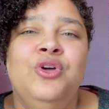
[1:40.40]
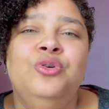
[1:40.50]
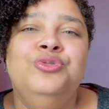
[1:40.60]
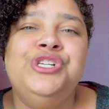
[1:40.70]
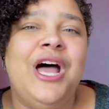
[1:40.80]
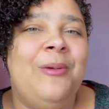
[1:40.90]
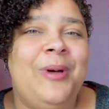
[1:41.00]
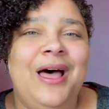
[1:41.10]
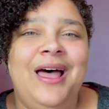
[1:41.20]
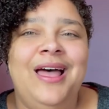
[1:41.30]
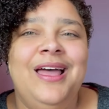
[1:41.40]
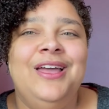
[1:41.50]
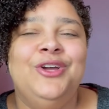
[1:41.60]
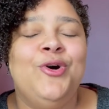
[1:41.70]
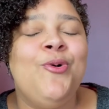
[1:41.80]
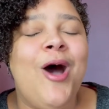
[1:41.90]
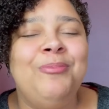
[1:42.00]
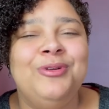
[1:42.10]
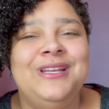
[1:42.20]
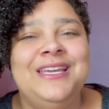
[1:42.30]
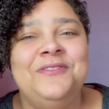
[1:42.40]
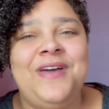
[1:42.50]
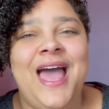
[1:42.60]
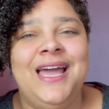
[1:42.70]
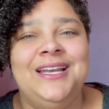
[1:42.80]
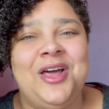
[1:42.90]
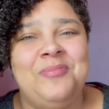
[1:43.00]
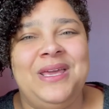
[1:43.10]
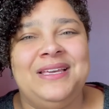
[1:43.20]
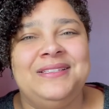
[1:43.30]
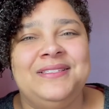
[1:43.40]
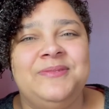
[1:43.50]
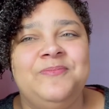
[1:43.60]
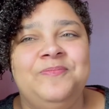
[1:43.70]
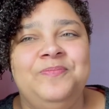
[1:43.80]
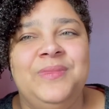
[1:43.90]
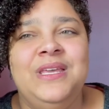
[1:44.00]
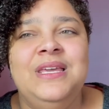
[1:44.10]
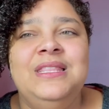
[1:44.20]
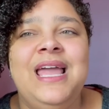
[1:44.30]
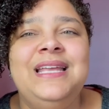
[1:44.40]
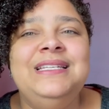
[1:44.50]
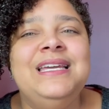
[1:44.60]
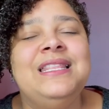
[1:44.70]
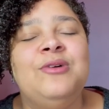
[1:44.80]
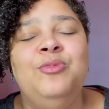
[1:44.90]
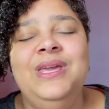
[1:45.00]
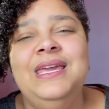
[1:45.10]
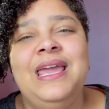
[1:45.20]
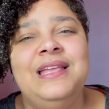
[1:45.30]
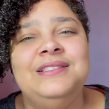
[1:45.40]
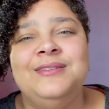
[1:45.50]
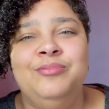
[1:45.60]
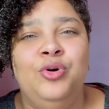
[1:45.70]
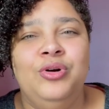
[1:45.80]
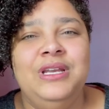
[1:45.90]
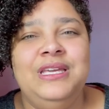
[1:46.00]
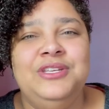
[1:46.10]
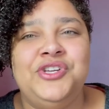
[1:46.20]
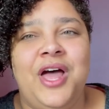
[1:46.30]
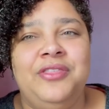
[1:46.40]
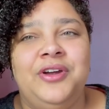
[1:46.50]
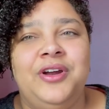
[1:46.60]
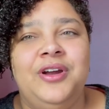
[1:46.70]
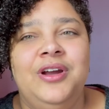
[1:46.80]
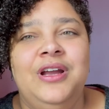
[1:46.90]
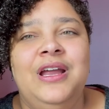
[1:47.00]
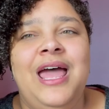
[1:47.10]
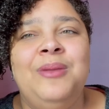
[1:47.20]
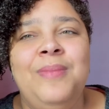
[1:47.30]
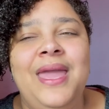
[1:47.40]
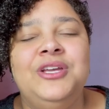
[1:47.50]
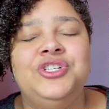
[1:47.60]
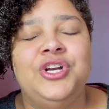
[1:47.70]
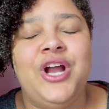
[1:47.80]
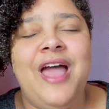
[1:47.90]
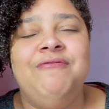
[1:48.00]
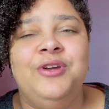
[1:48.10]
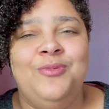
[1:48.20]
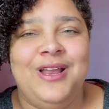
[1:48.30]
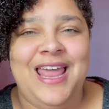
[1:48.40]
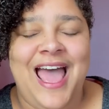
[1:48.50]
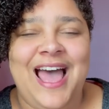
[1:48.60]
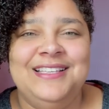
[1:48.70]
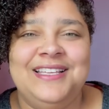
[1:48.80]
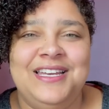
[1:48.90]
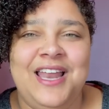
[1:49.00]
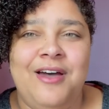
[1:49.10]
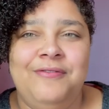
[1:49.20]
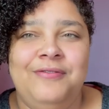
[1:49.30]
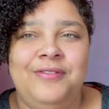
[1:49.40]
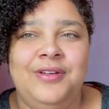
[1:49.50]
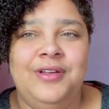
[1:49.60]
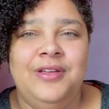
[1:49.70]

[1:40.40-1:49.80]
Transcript: Ujamaa, cooperative economics. The idea that we can support each other and make sure everyone has enough.